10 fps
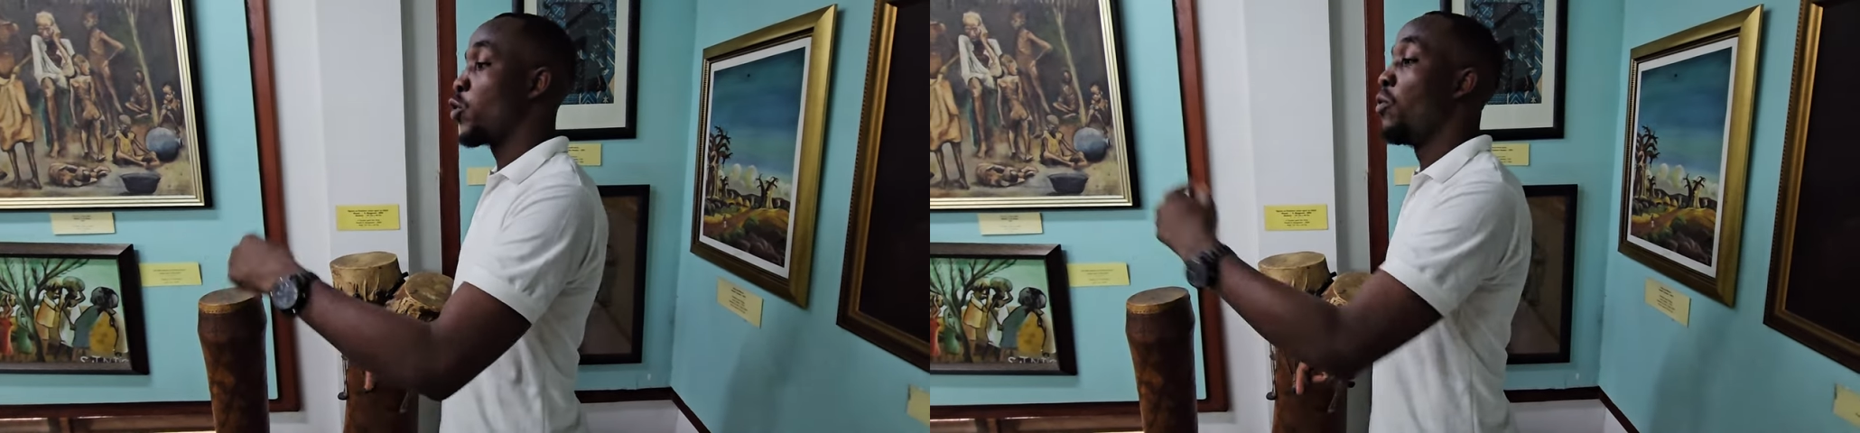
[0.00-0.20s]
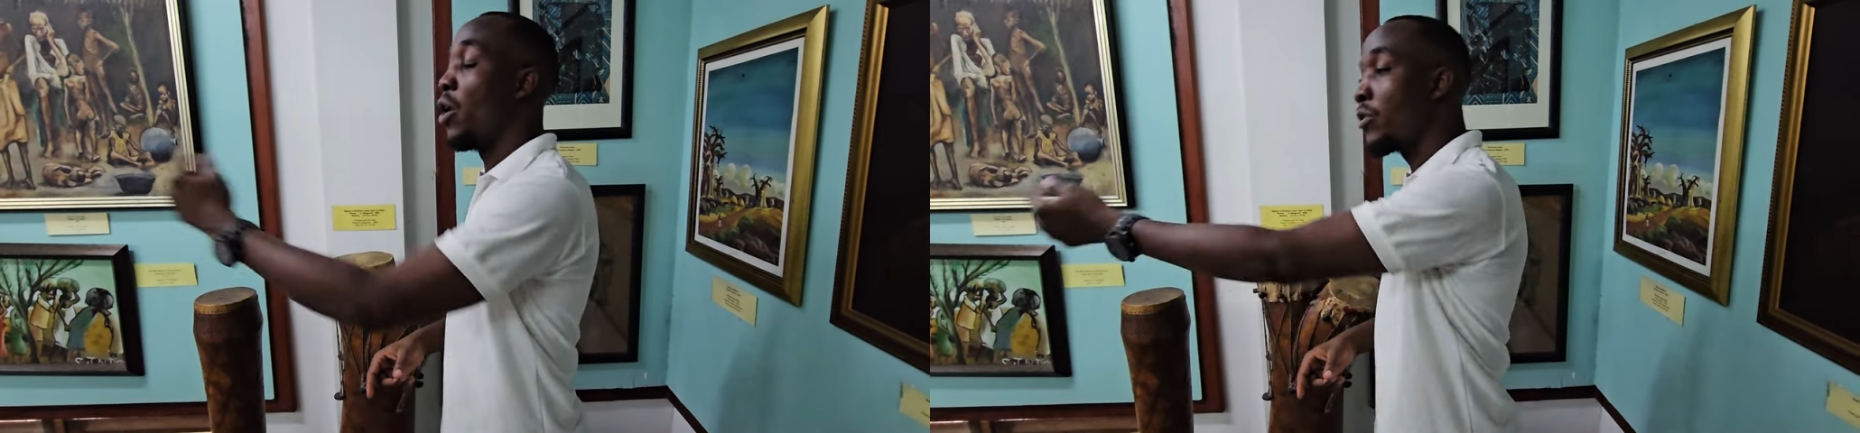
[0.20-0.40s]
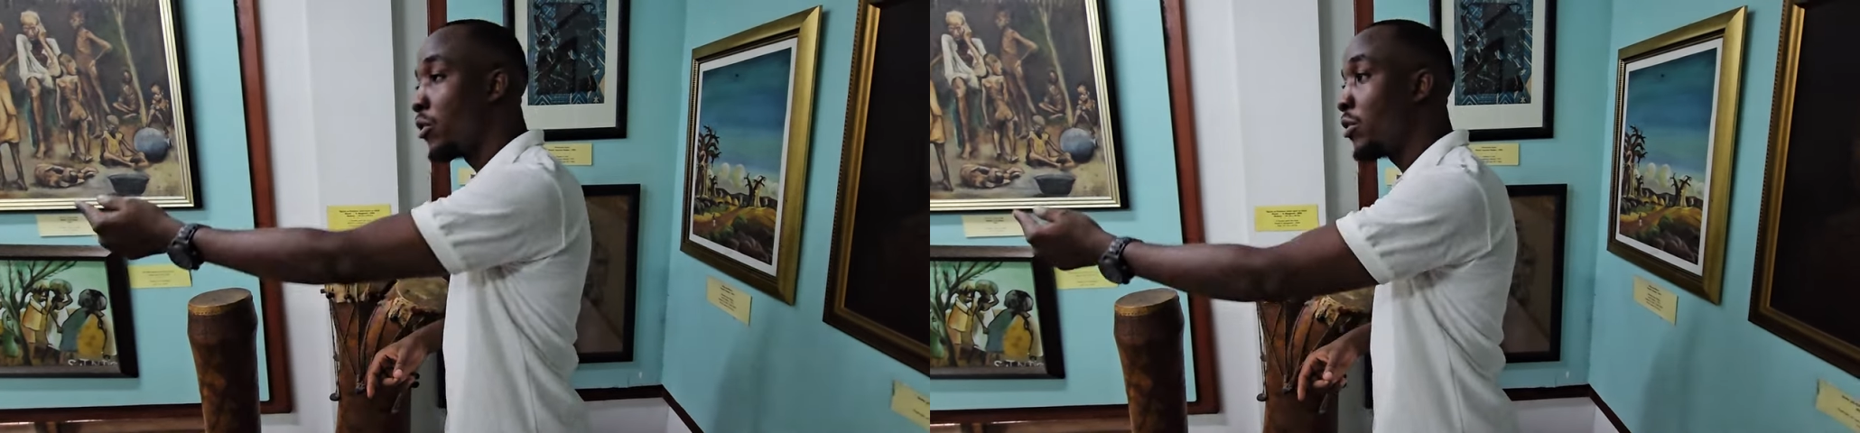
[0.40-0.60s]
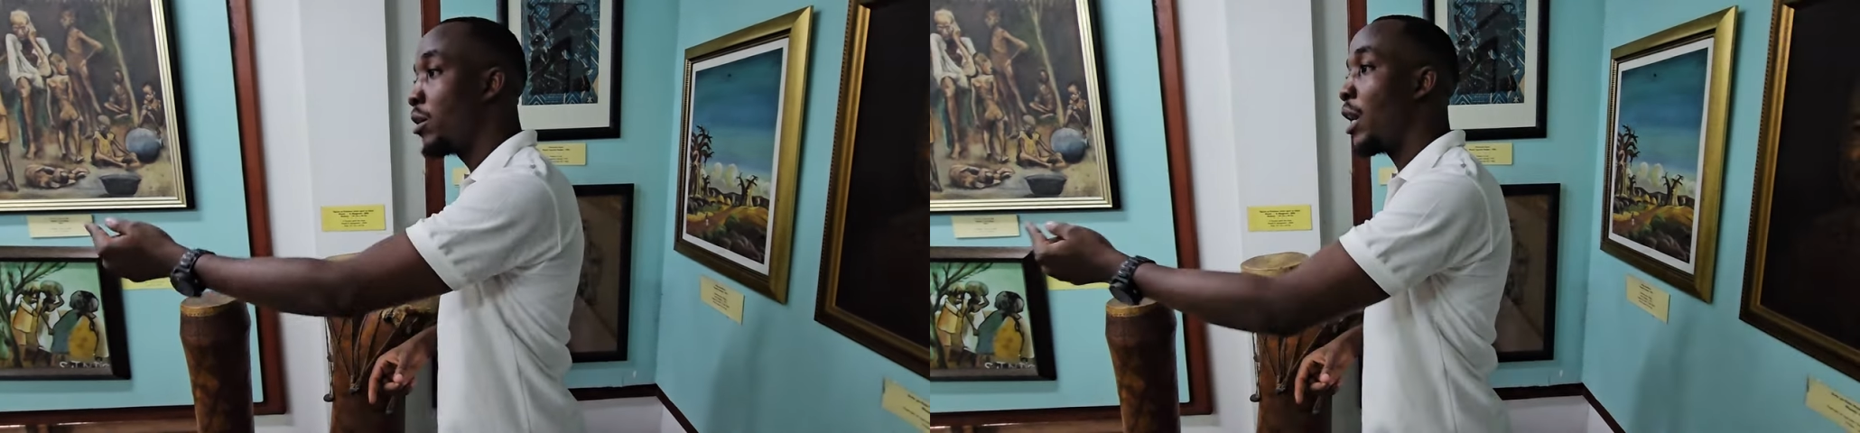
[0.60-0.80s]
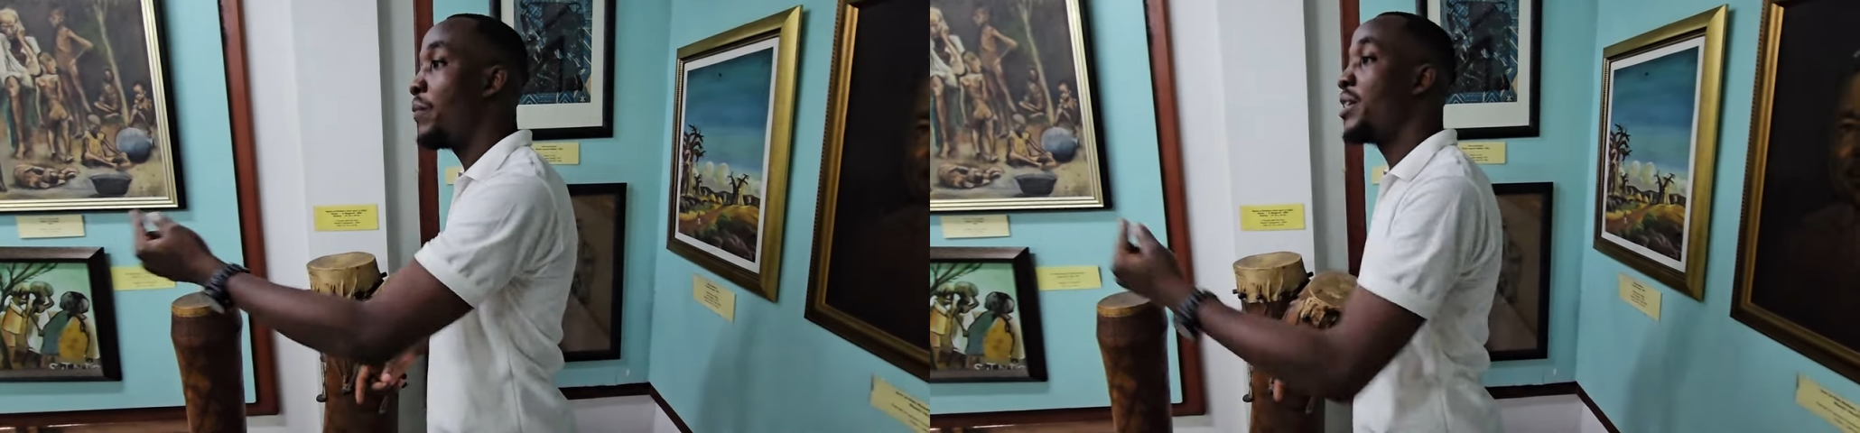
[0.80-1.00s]

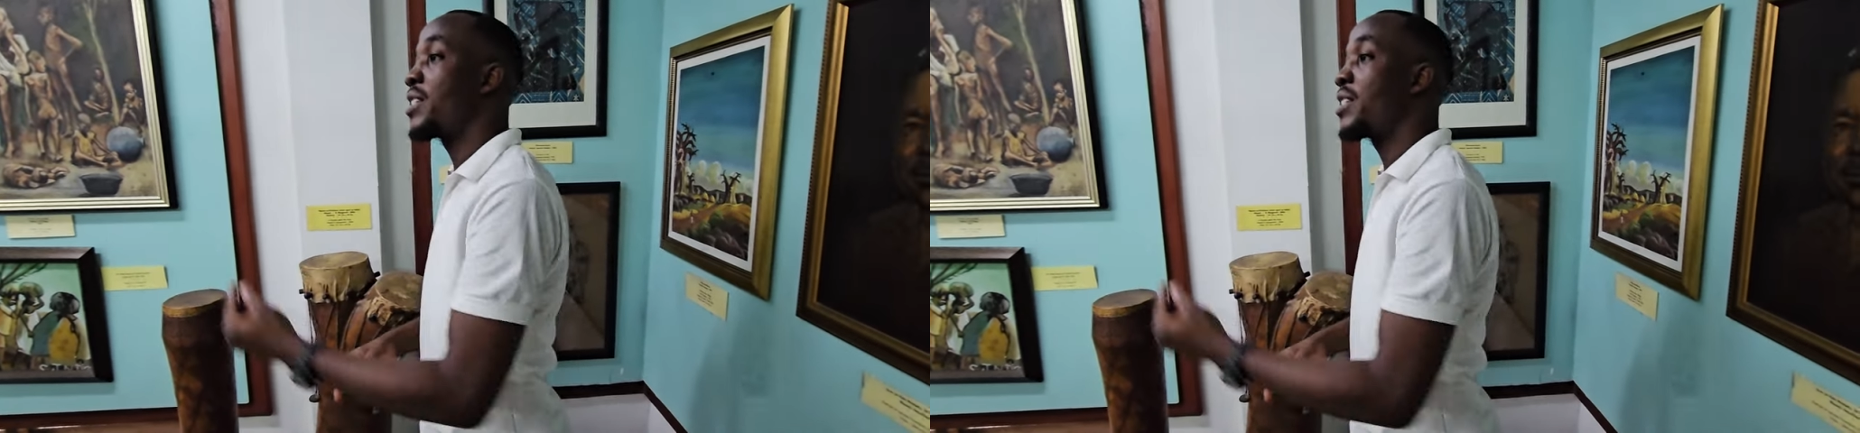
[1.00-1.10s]
tomorrow I'll be